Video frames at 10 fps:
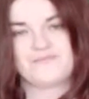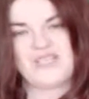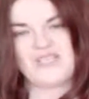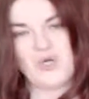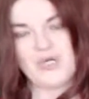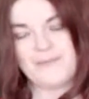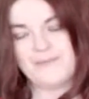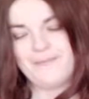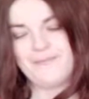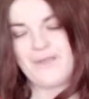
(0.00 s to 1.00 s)
The dog.
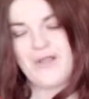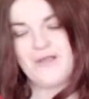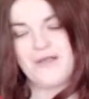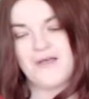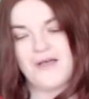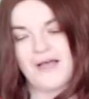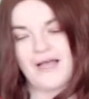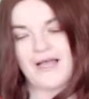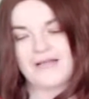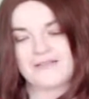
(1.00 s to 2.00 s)

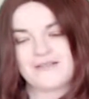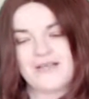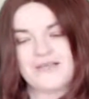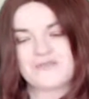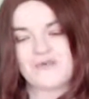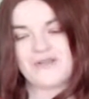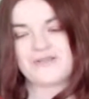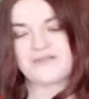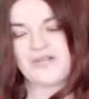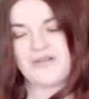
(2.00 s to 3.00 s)
And the last one of
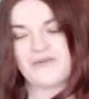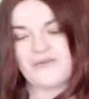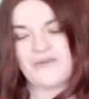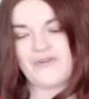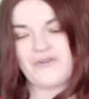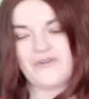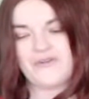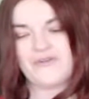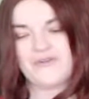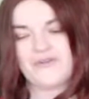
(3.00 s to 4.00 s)
this round.
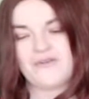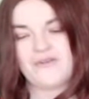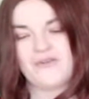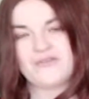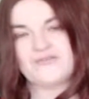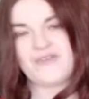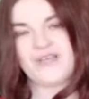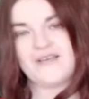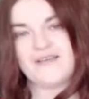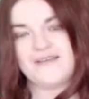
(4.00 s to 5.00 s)
Whose
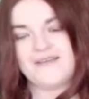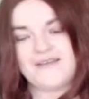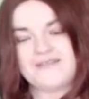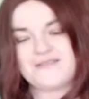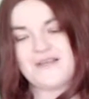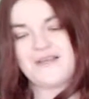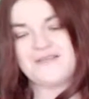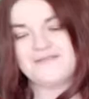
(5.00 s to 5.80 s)
flag is that?